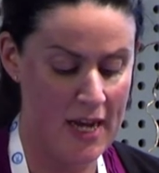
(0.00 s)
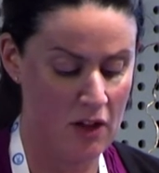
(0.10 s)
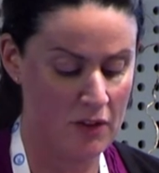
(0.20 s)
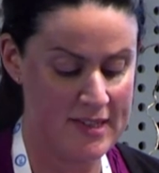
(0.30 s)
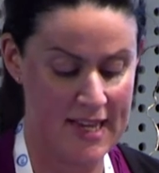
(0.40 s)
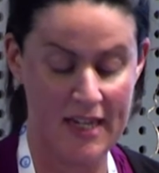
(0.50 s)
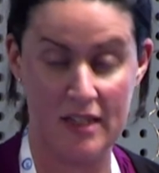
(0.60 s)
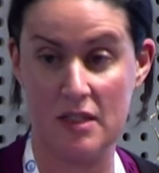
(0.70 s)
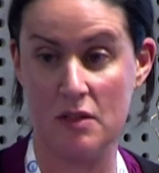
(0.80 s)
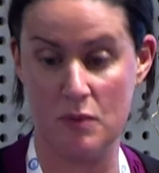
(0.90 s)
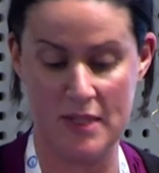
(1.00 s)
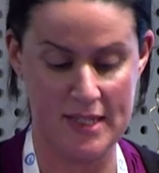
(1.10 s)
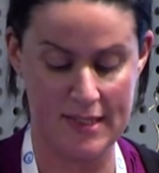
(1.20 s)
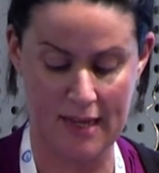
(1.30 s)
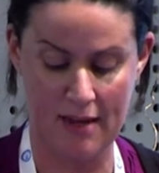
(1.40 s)
health settings was
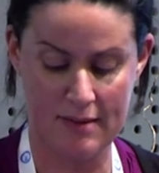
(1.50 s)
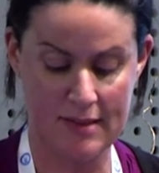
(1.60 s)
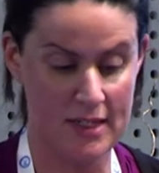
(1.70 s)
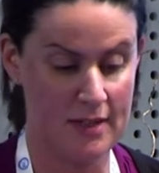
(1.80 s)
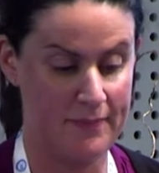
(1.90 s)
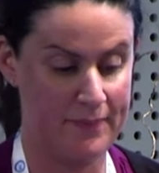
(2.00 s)
discussed.